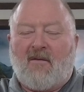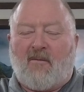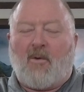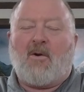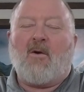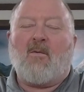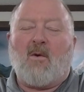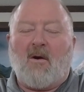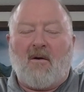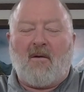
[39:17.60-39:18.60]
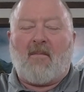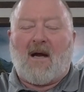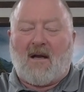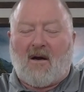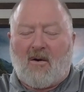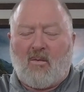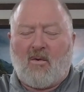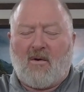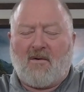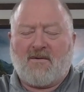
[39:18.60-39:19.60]
for your word about our
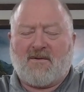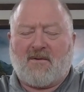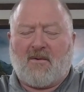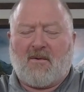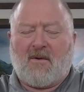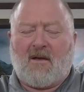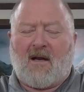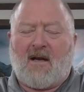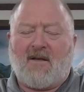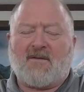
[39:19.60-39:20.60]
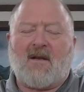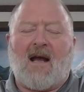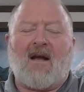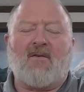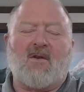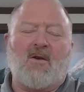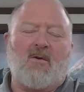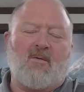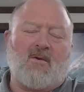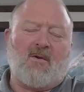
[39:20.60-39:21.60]
words, Lord. And I just ask
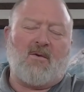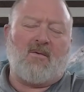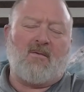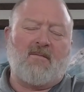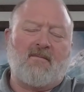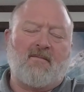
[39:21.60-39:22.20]
you to,